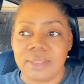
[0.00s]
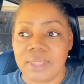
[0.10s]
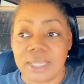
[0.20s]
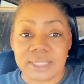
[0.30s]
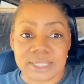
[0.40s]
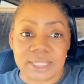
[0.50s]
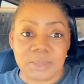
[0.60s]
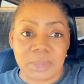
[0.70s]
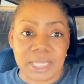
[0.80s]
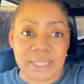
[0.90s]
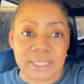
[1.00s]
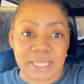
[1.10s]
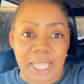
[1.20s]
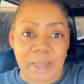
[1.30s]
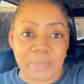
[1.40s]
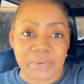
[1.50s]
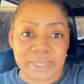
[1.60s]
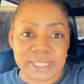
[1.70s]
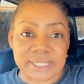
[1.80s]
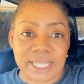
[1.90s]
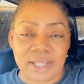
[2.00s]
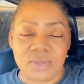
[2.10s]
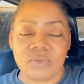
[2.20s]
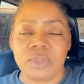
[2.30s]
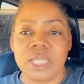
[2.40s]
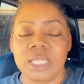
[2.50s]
they could sleep in the camper itself.